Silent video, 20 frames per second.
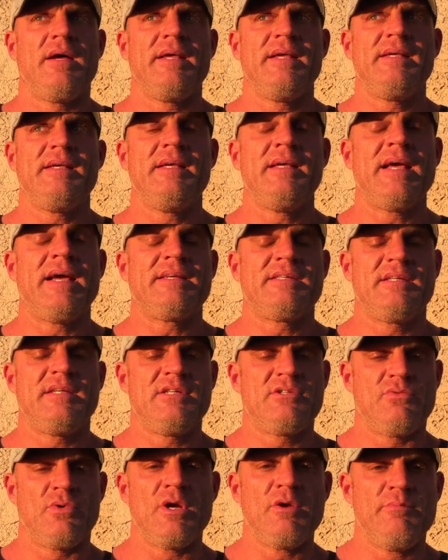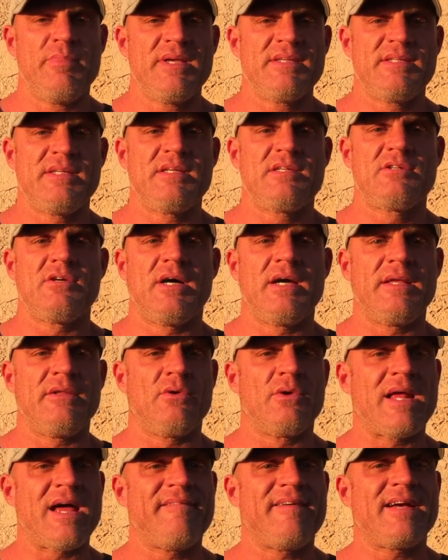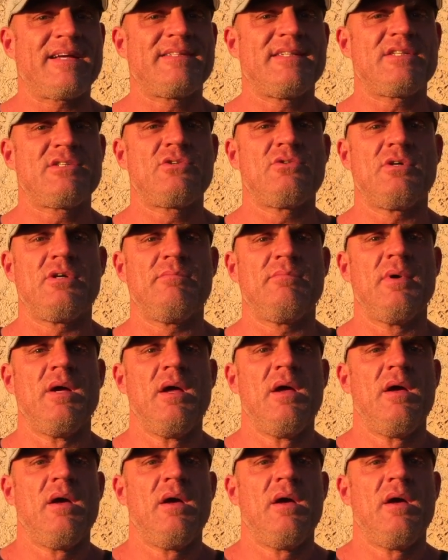he's really busy. So I don't have access to him